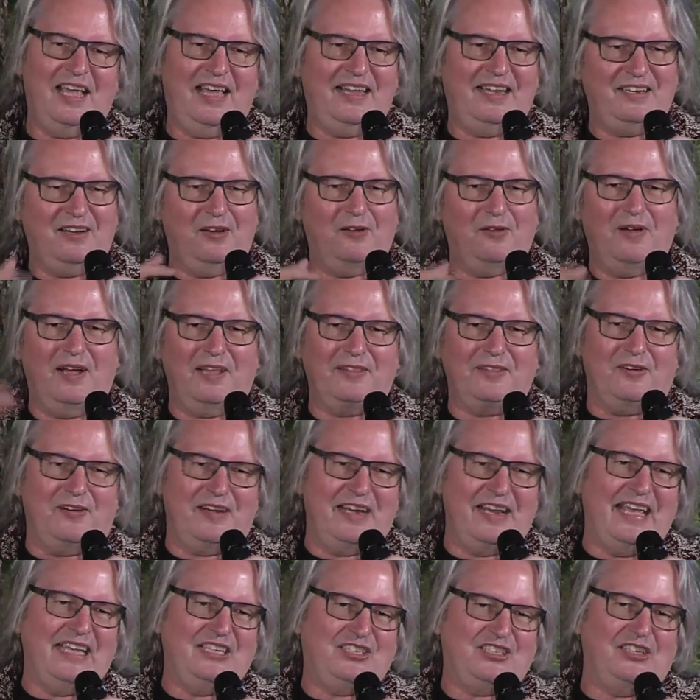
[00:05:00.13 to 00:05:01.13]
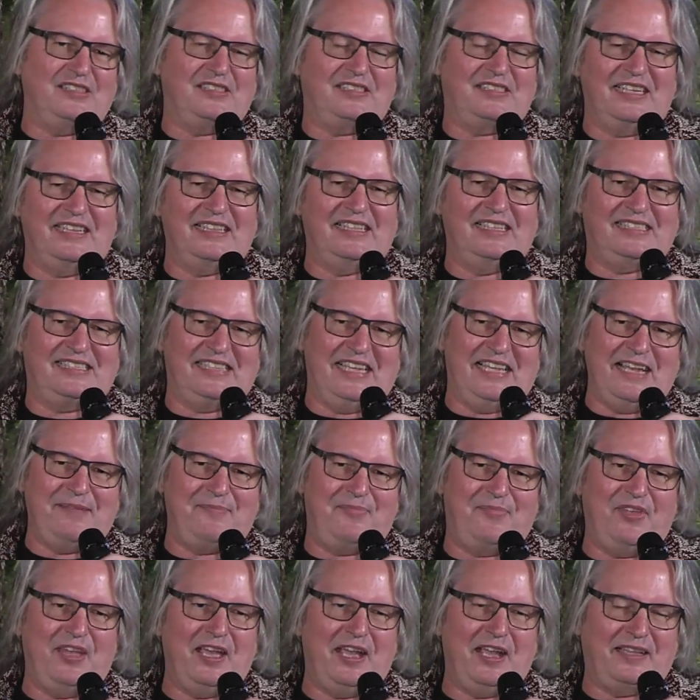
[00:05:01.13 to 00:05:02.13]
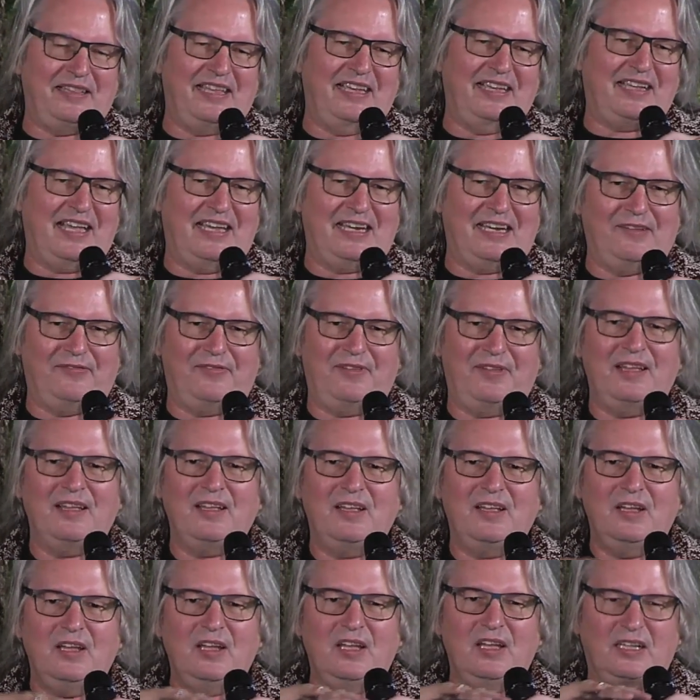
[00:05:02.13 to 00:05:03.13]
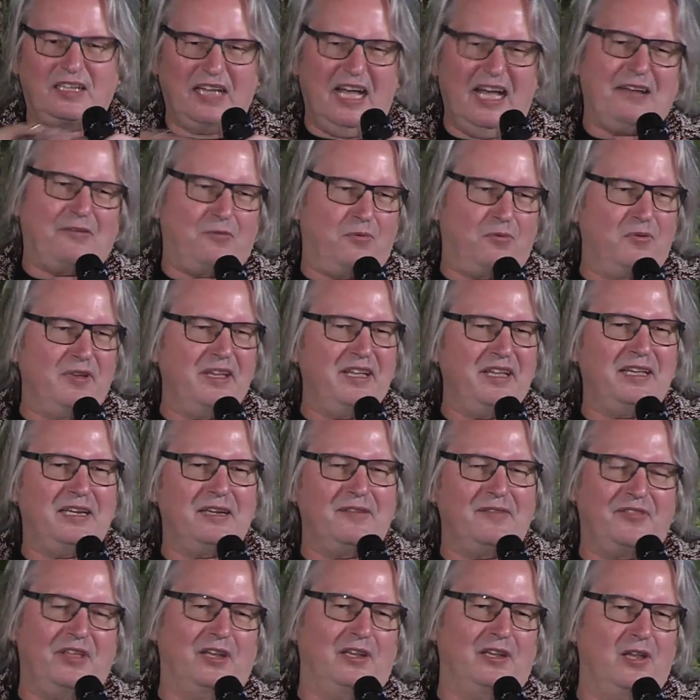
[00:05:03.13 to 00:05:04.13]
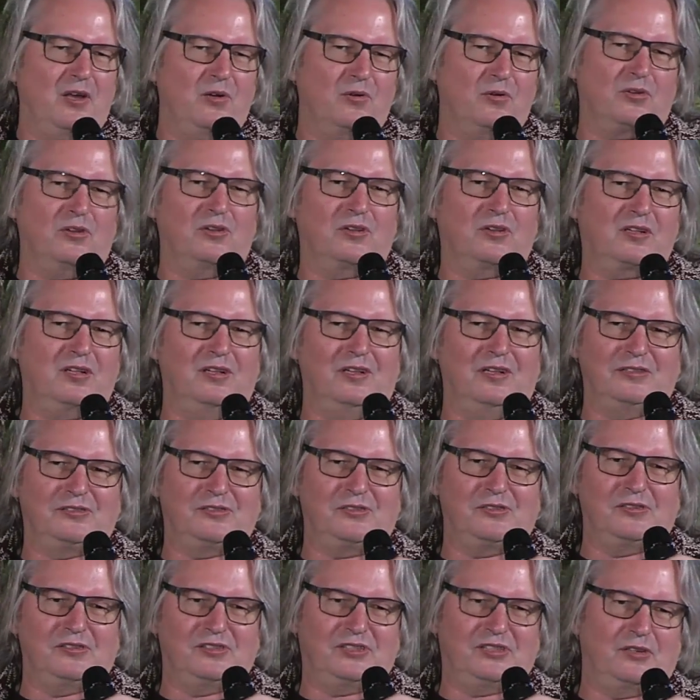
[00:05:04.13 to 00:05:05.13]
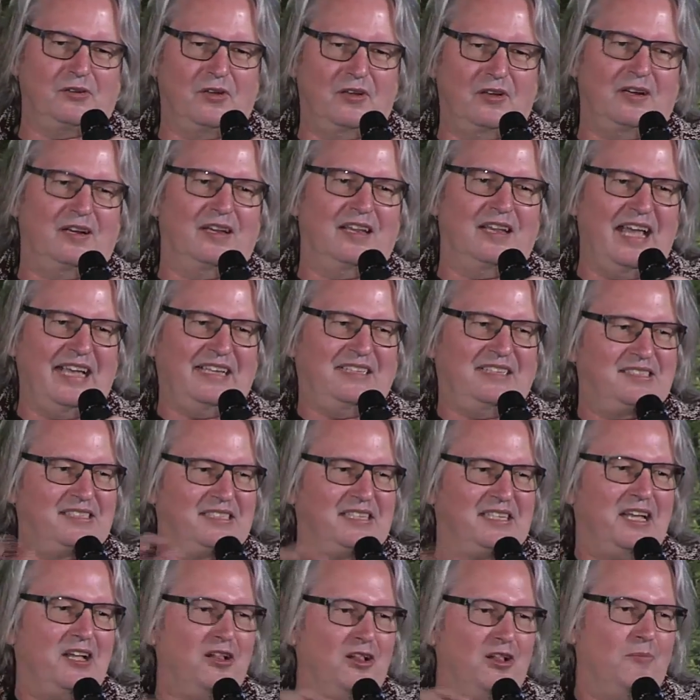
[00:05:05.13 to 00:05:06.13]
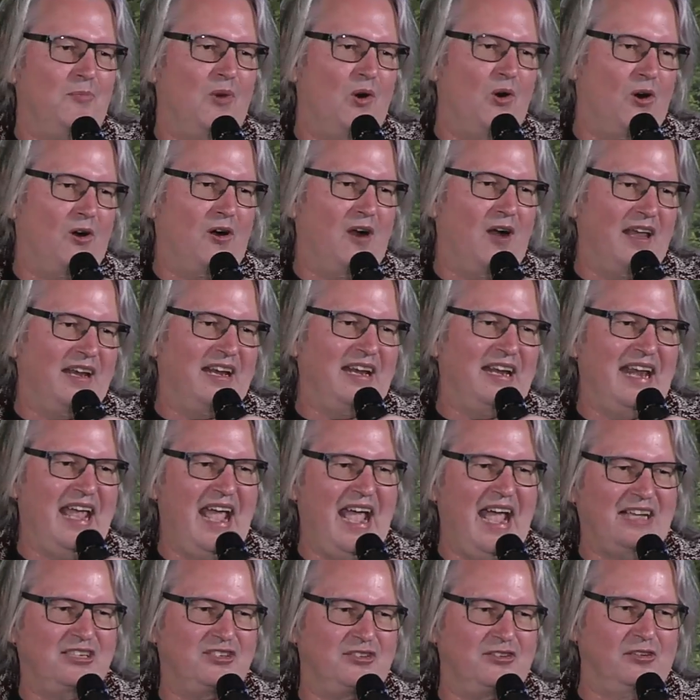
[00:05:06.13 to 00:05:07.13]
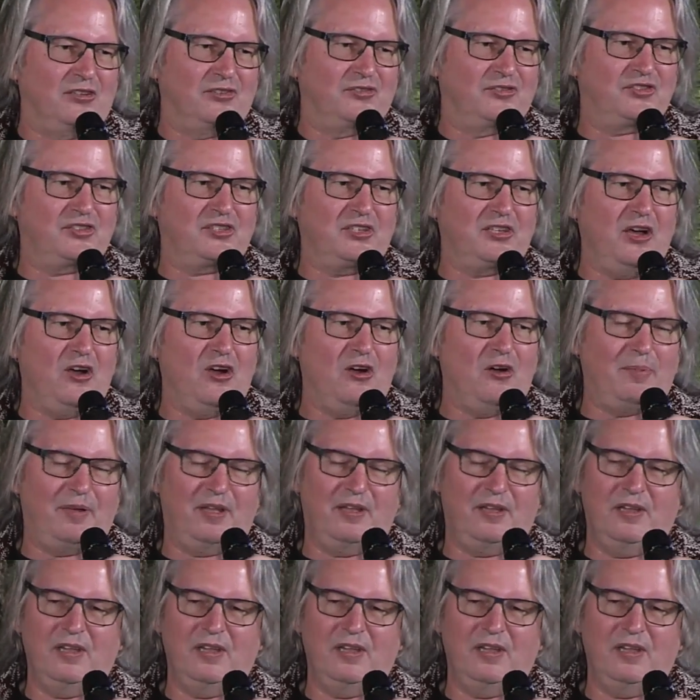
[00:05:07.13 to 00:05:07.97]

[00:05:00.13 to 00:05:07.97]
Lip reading: And, you know, other nations did the same thing. They kind of got rid of the local cultures in order to, like, sell more on a national scope.